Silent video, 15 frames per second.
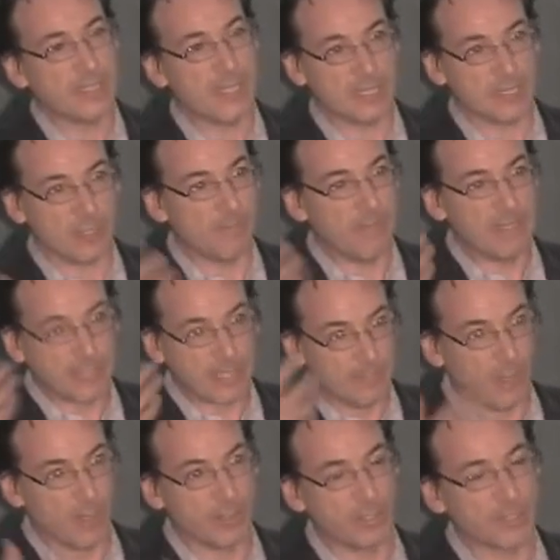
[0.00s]
it has
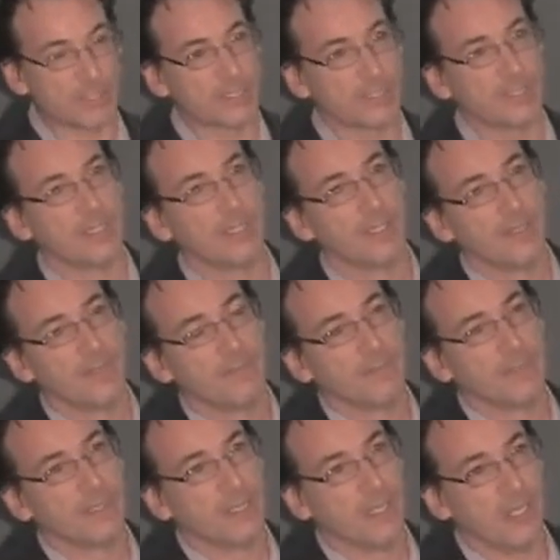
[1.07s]
responsiveness, it
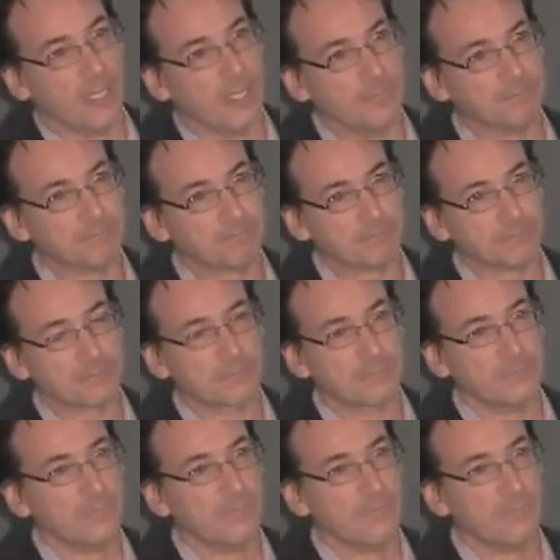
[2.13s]
has some mental models,